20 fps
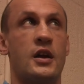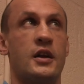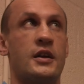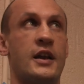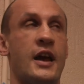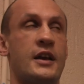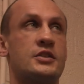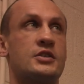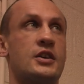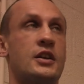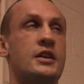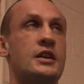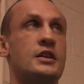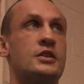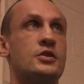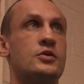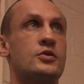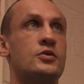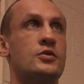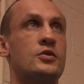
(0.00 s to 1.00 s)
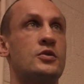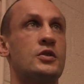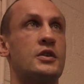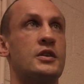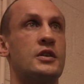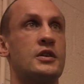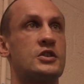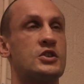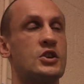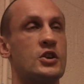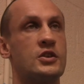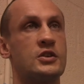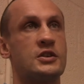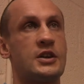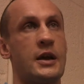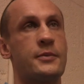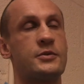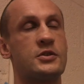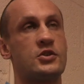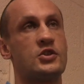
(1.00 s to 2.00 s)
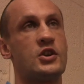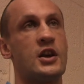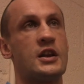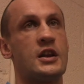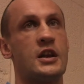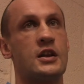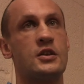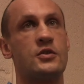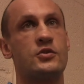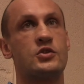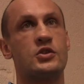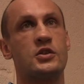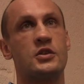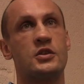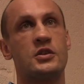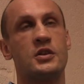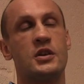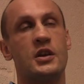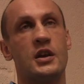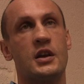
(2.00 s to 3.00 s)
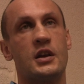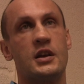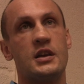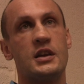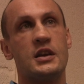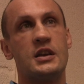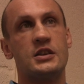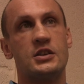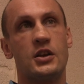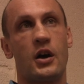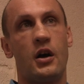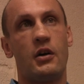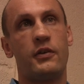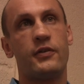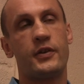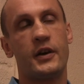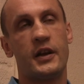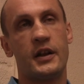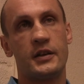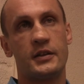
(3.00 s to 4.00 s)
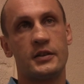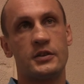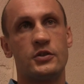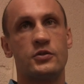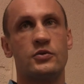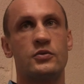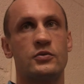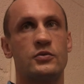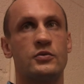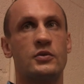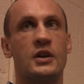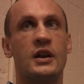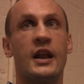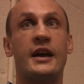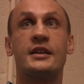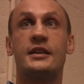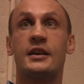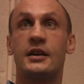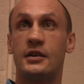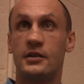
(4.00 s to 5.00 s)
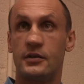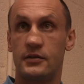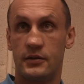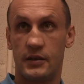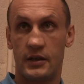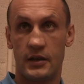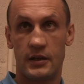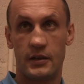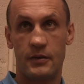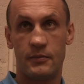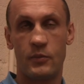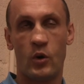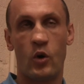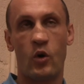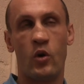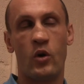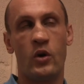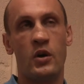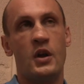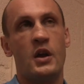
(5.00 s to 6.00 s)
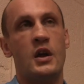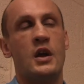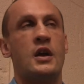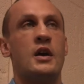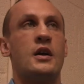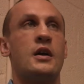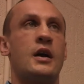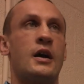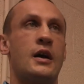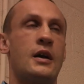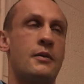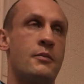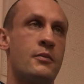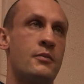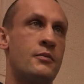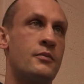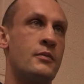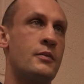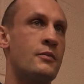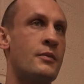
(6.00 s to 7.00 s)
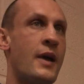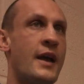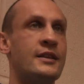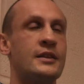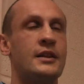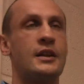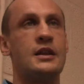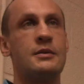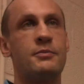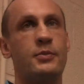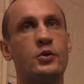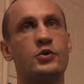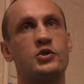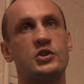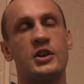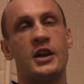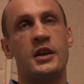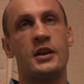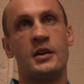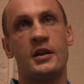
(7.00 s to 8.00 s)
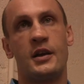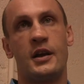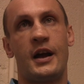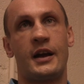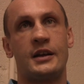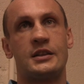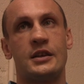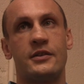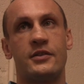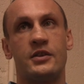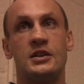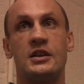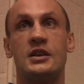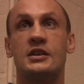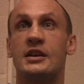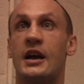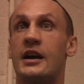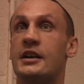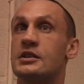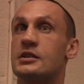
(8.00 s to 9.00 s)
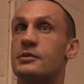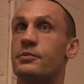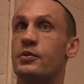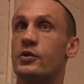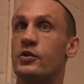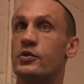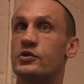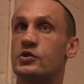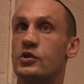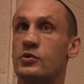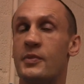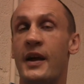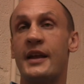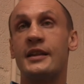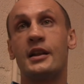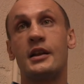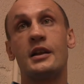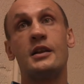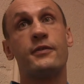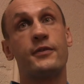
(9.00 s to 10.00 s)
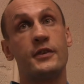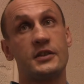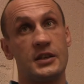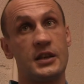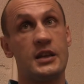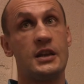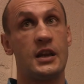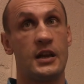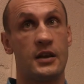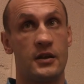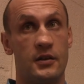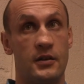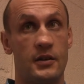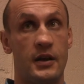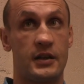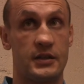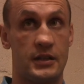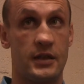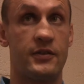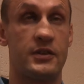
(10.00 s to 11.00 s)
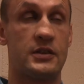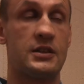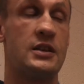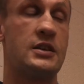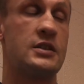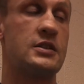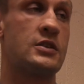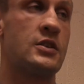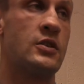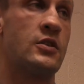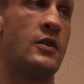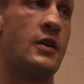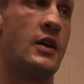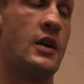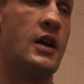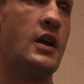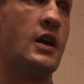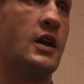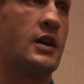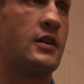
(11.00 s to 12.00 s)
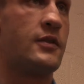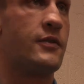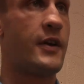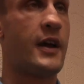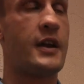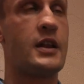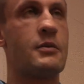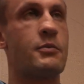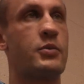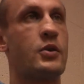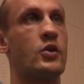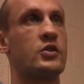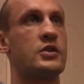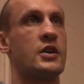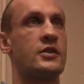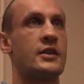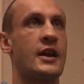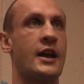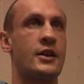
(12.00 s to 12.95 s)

necessarily do certain types of training. You should ease off and do lighter, more mentally boosting activities as opposed to mentally fatiguing activities. So very important